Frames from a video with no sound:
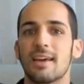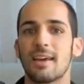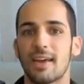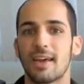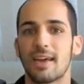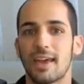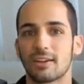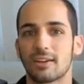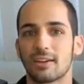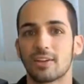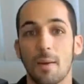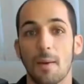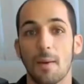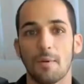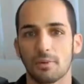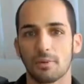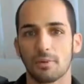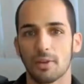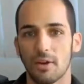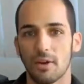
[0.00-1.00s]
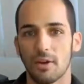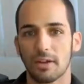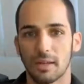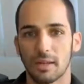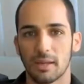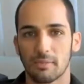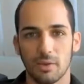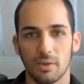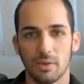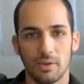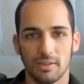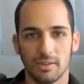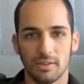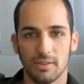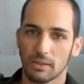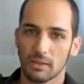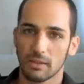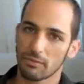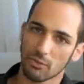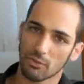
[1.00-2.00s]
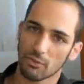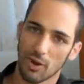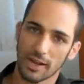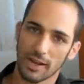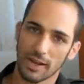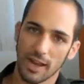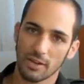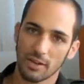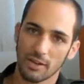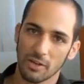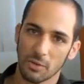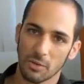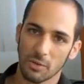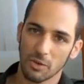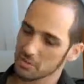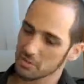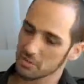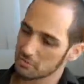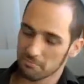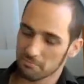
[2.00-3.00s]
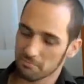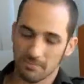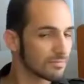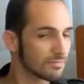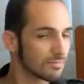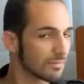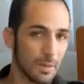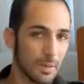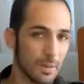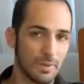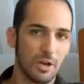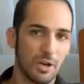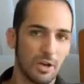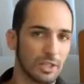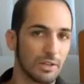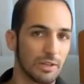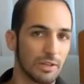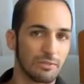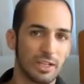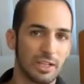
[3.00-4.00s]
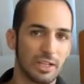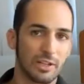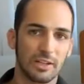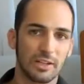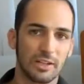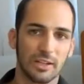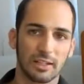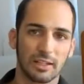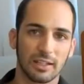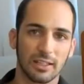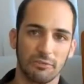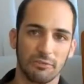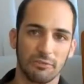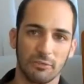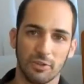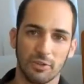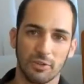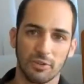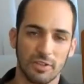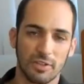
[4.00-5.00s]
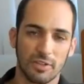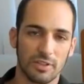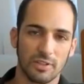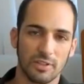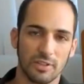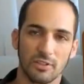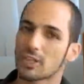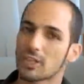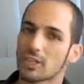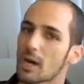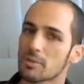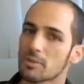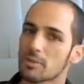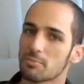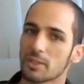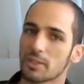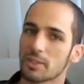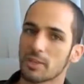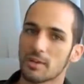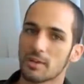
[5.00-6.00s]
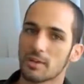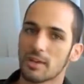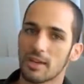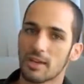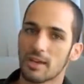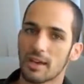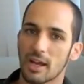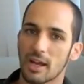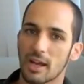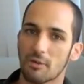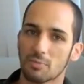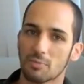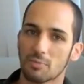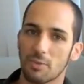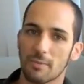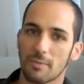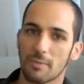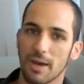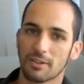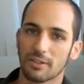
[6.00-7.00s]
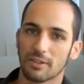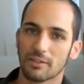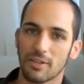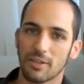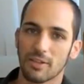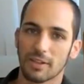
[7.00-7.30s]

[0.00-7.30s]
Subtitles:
And comment below and let me know what you think. If you try it out and it works, let me know. I'd love to hear it, and I'd love to see your comments below, and I'll respond back as soon as I